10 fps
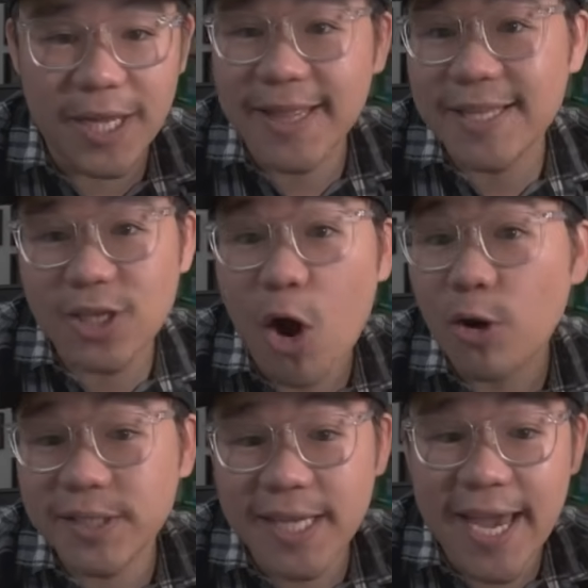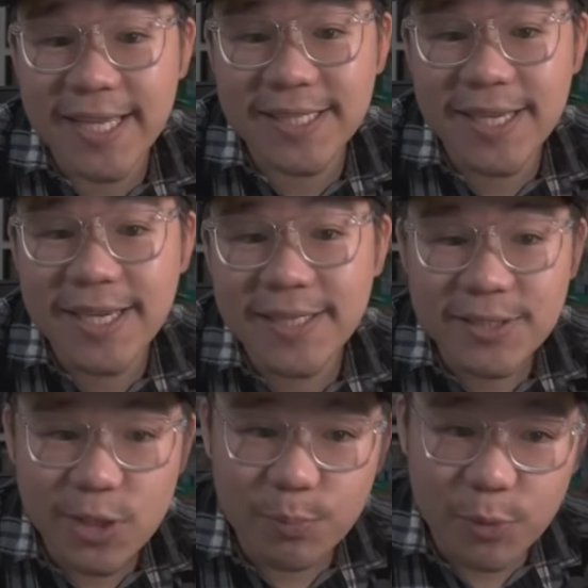and that's all it takes
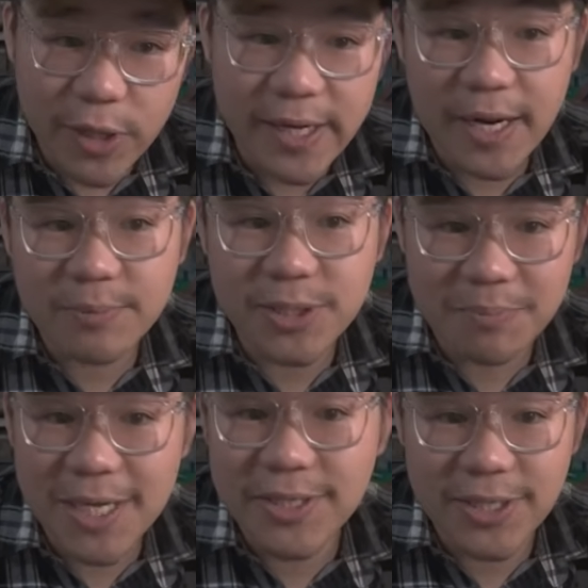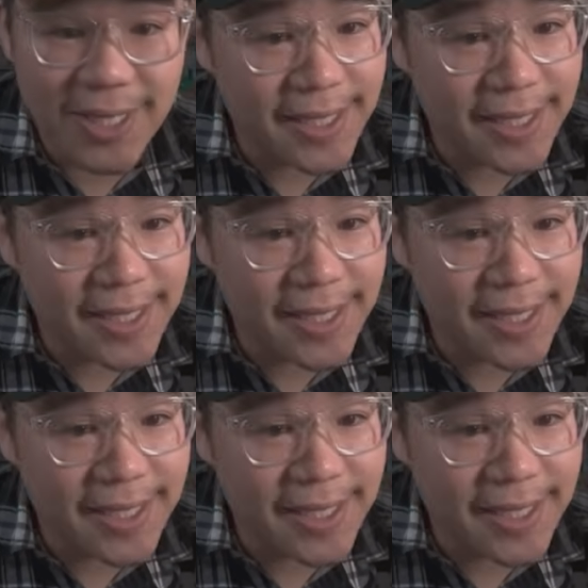to bring it up to B tier.